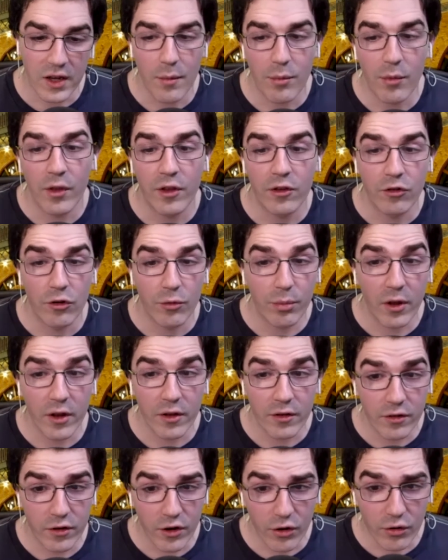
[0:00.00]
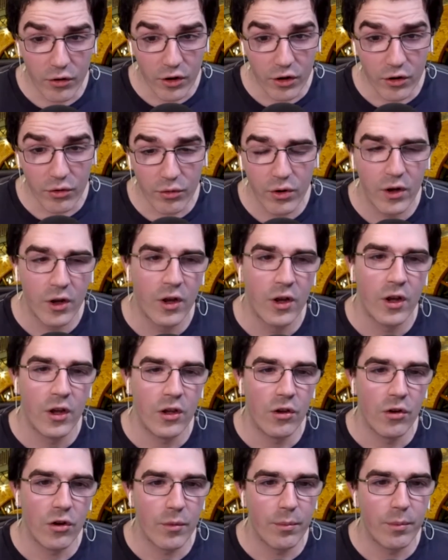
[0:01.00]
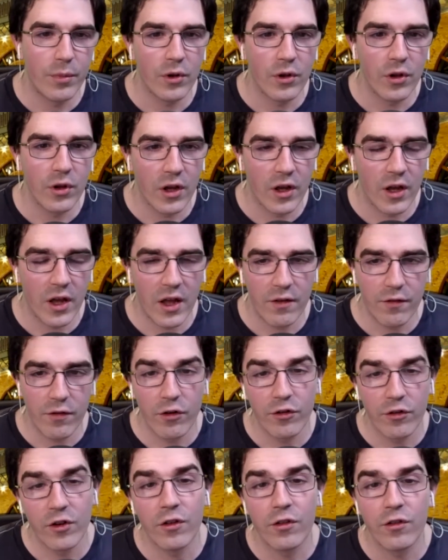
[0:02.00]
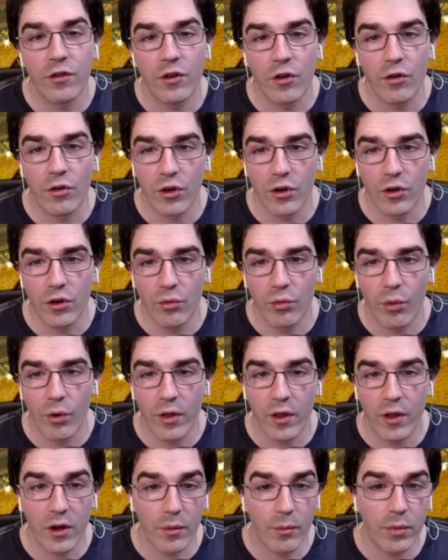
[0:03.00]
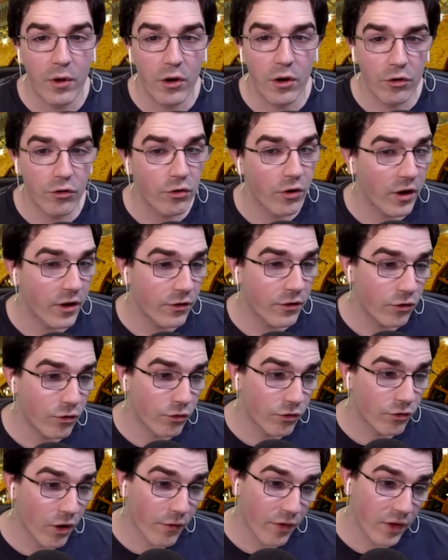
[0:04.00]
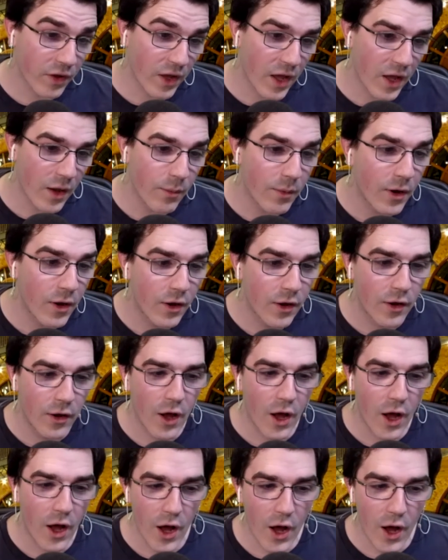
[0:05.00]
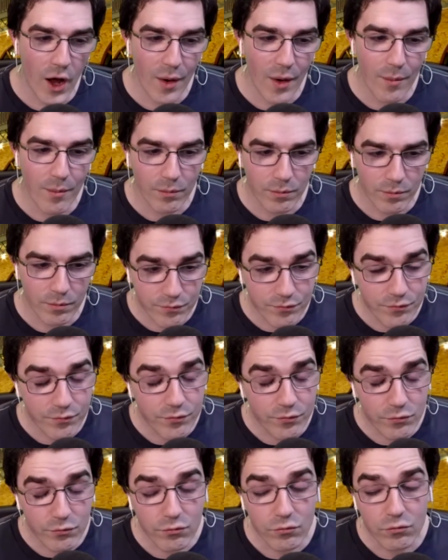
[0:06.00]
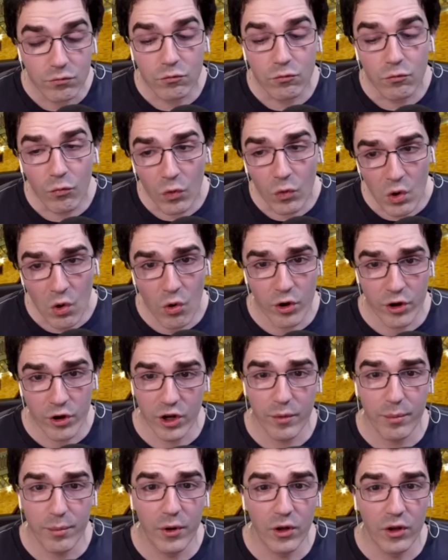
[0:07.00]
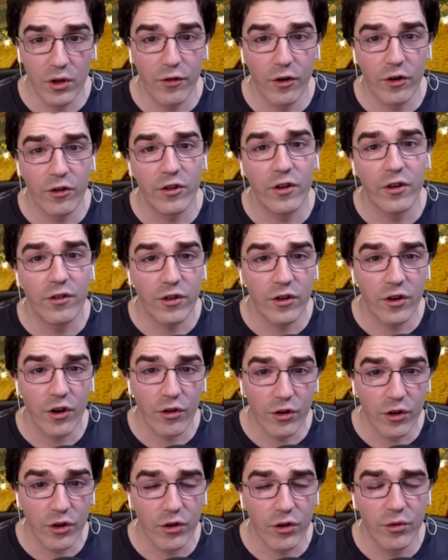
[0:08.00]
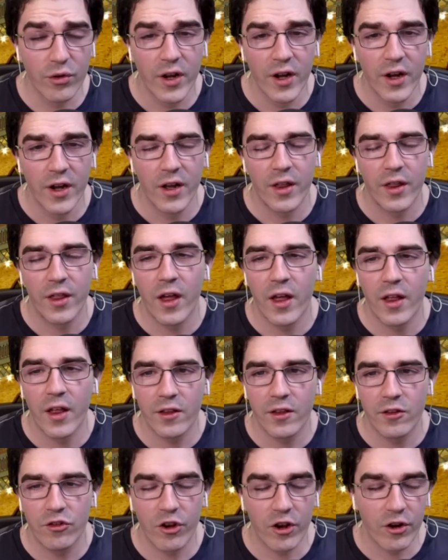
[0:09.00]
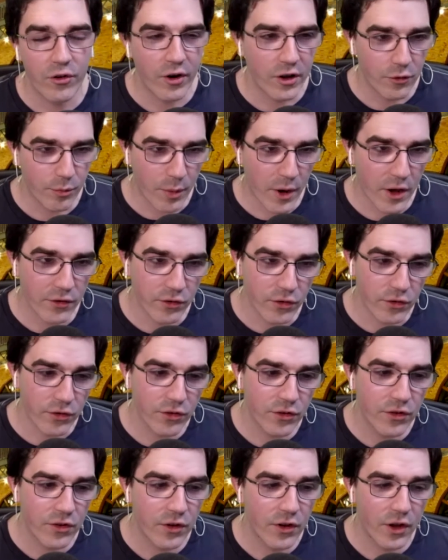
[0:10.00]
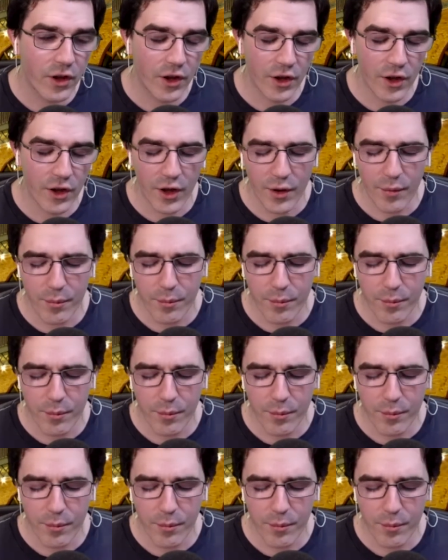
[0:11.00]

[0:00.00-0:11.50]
lets you play Sudoku, you could build a version of Sudoku where the computer tries to solve the game. Um, or you could build a version of Sudoku that generates puzzles. Um,